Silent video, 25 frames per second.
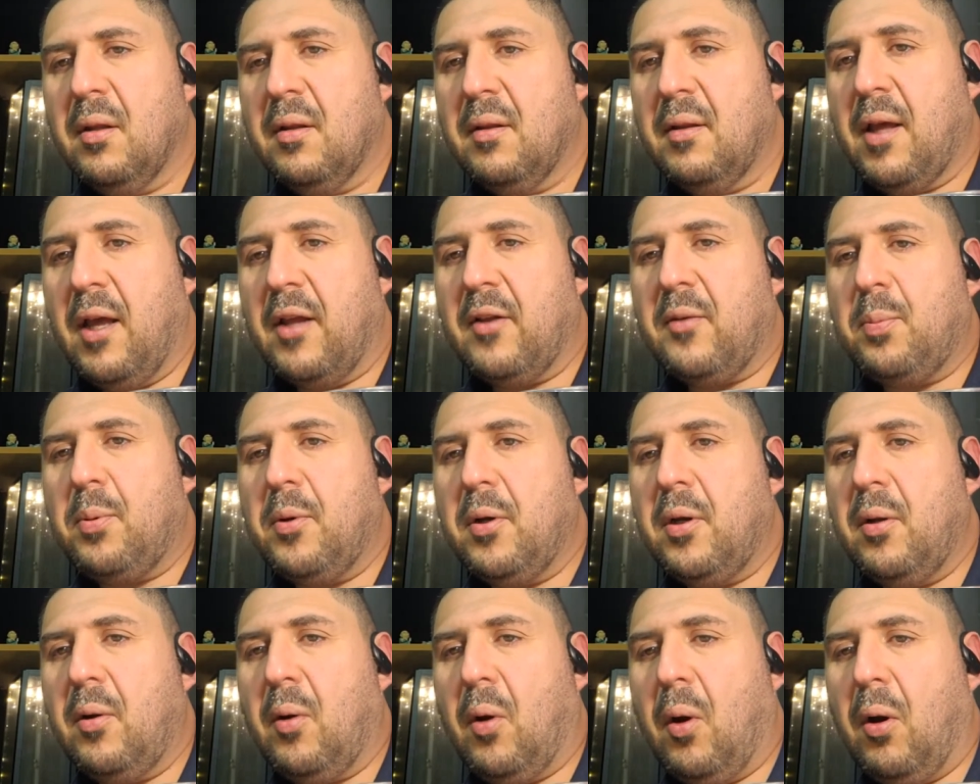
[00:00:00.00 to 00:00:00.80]
That's
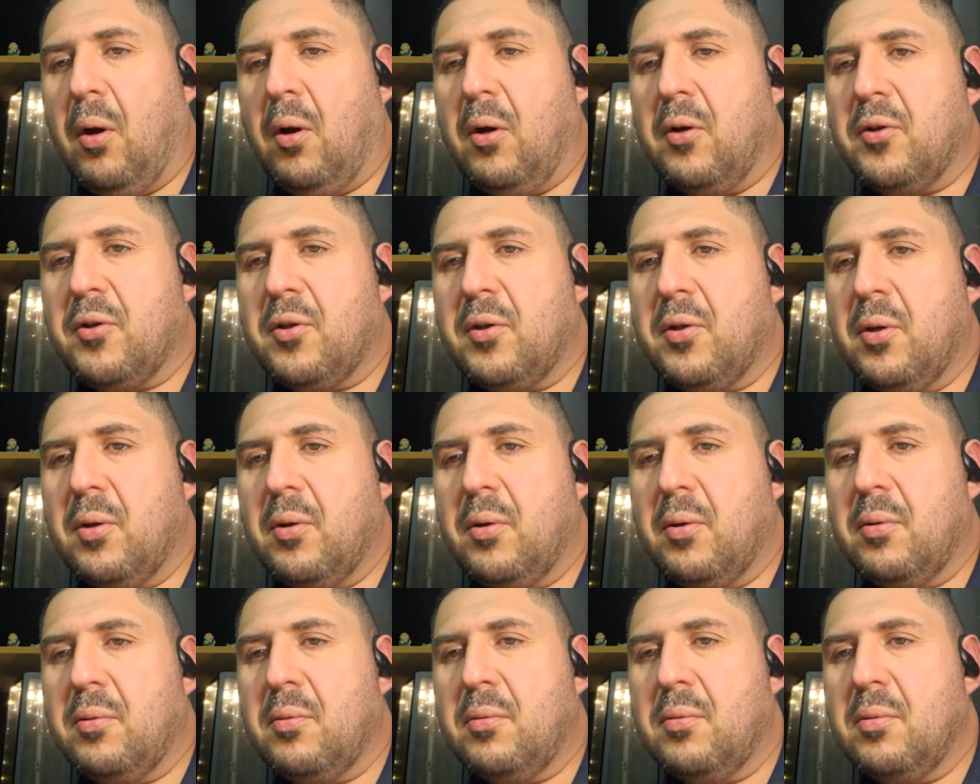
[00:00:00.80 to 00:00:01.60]
pretty harsh,
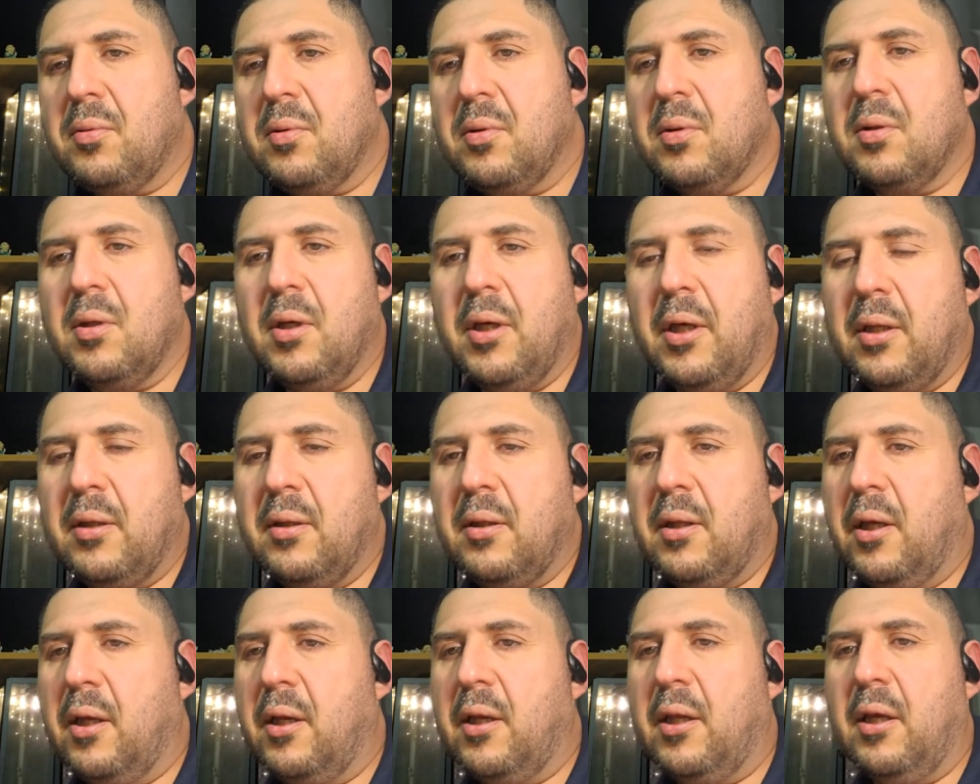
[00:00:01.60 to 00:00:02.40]
dude.
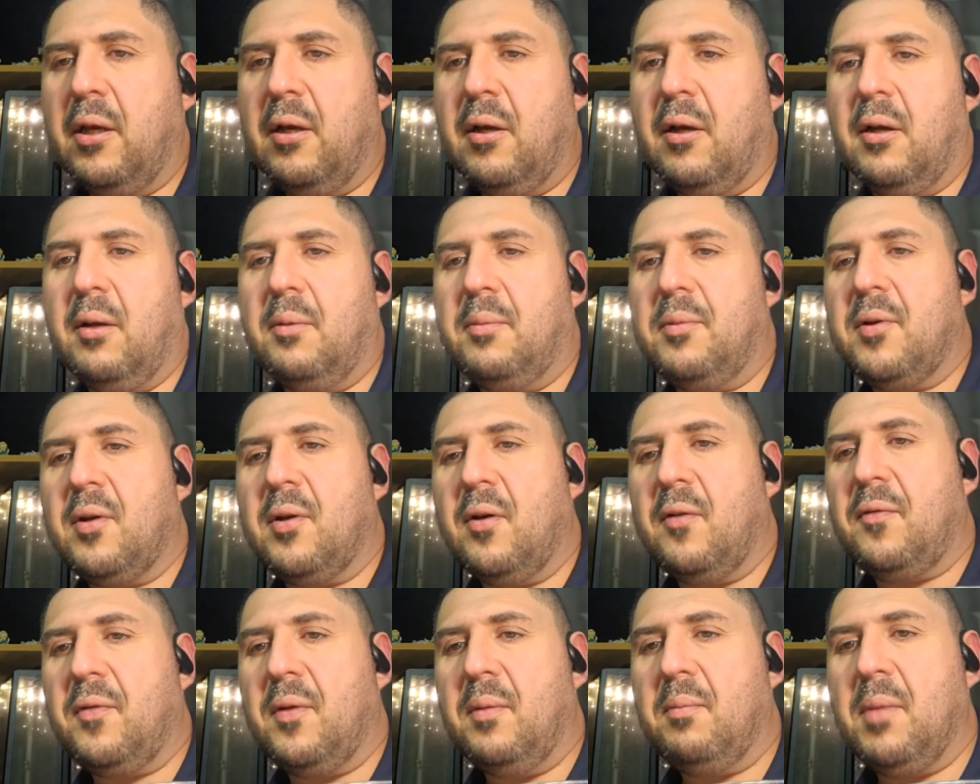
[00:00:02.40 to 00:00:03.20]
That he cut
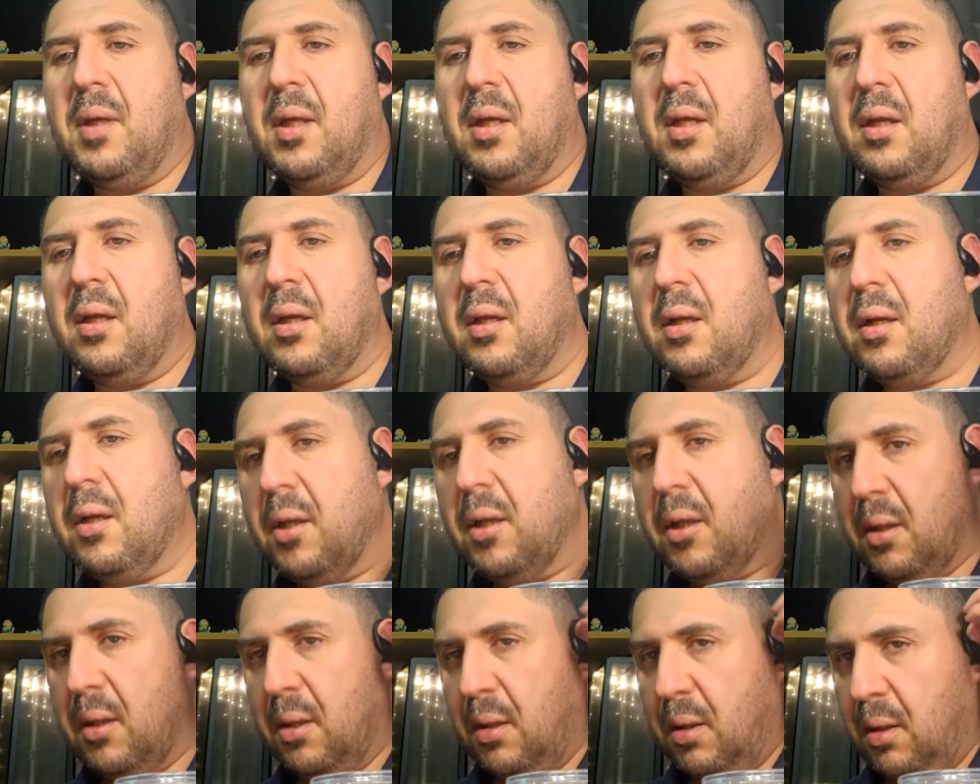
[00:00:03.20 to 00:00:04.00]
himself
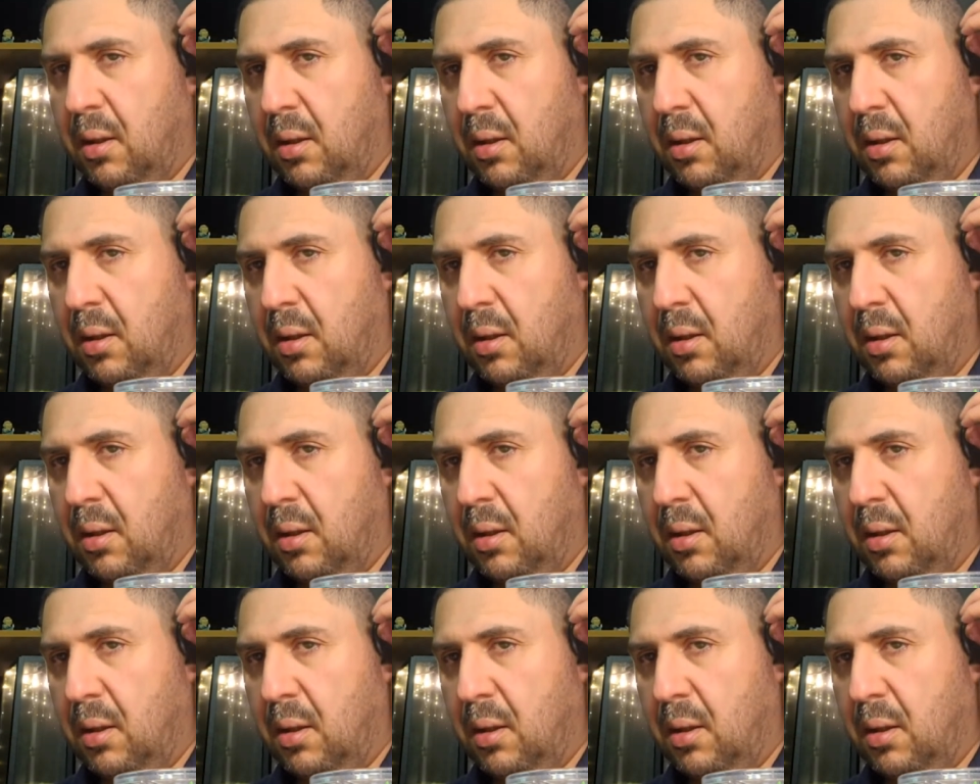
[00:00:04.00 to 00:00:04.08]
immediately.